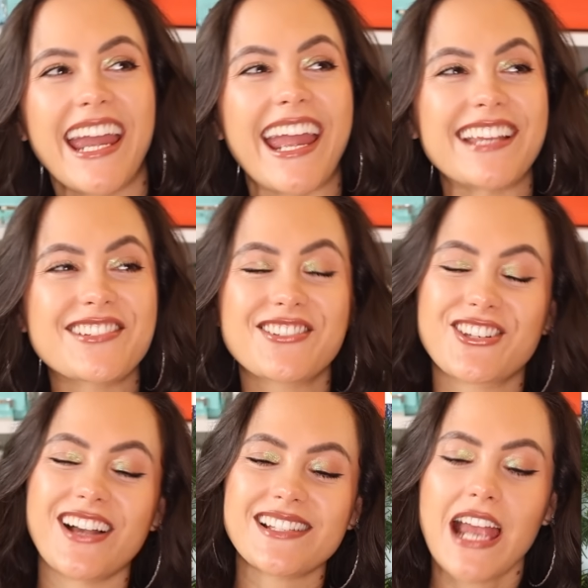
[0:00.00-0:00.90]
It's
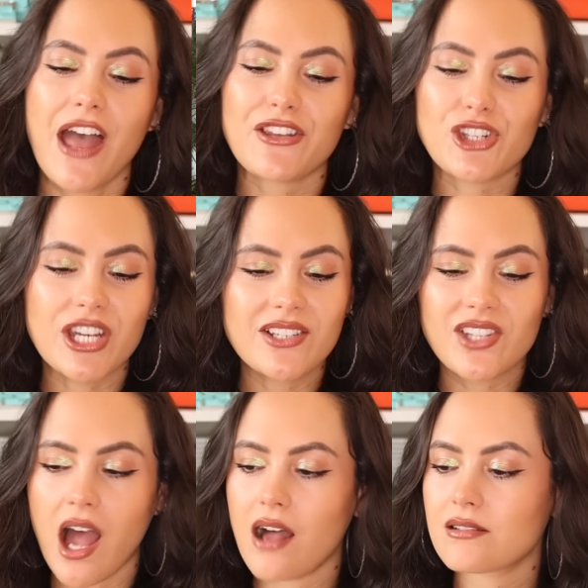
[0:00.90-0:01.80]
just, she
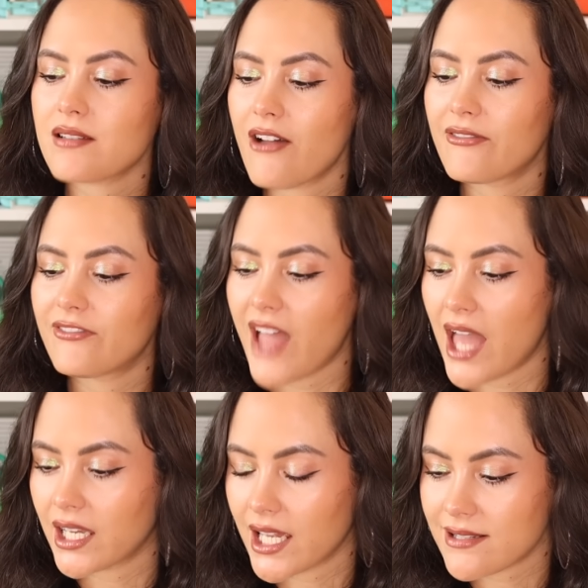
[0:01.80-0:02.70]
does
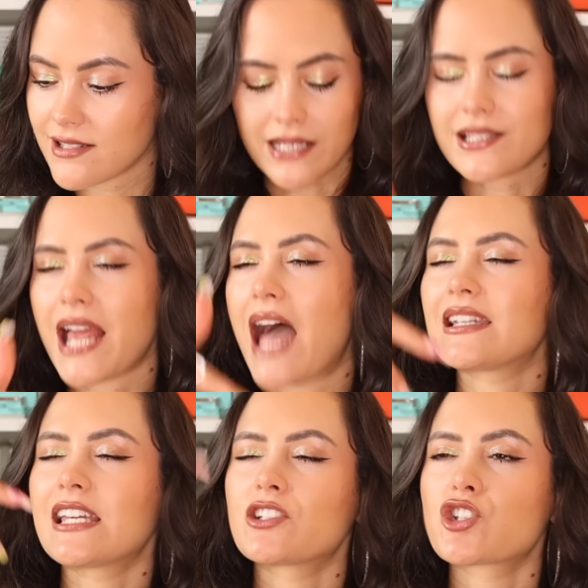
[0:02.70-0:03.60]
Venice,
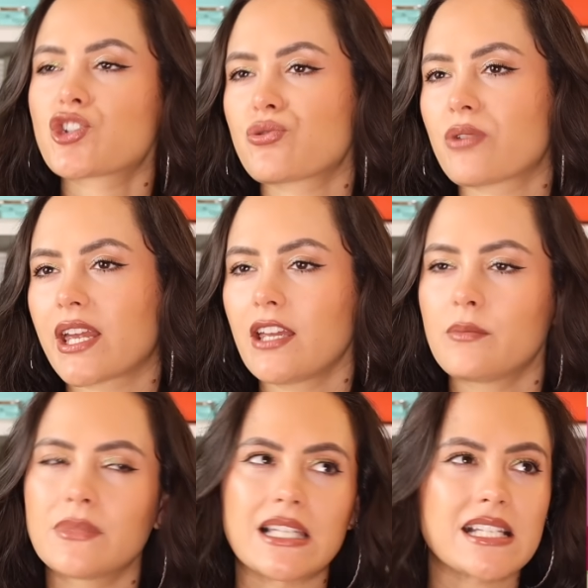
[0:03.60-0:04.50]
Italian
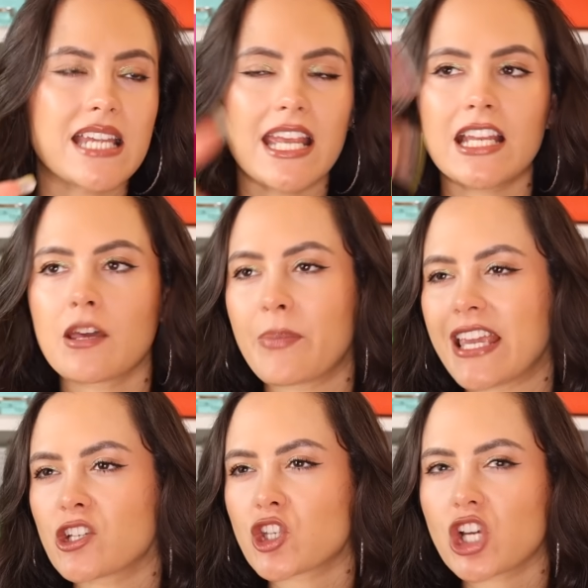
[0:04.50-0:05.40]
Dream, Latina
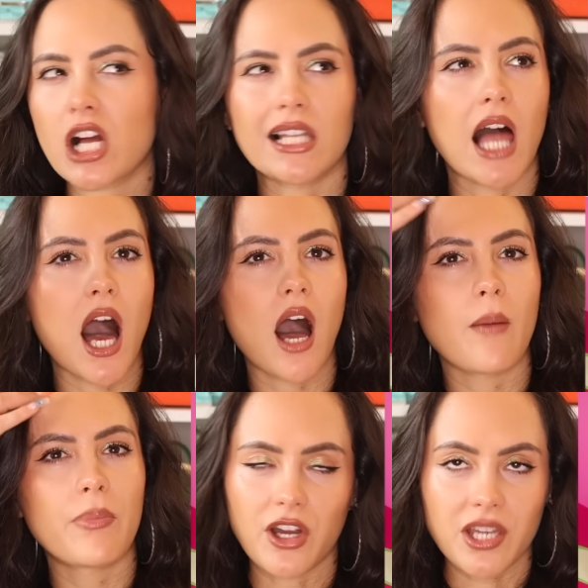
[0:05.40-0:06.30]
Beach
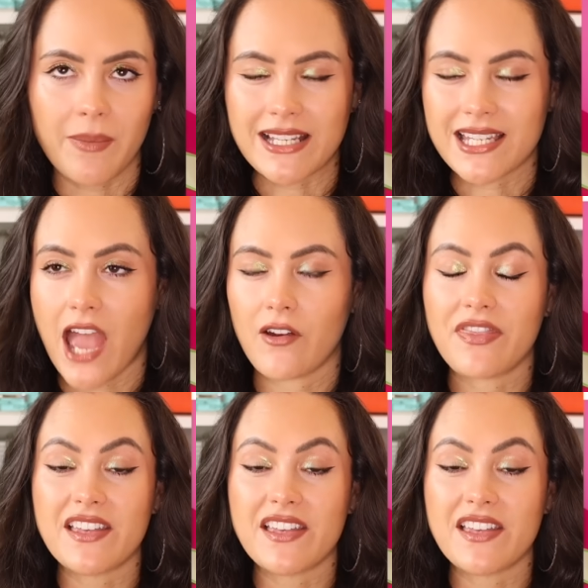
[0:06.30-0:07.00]
Club, Buttermenteret.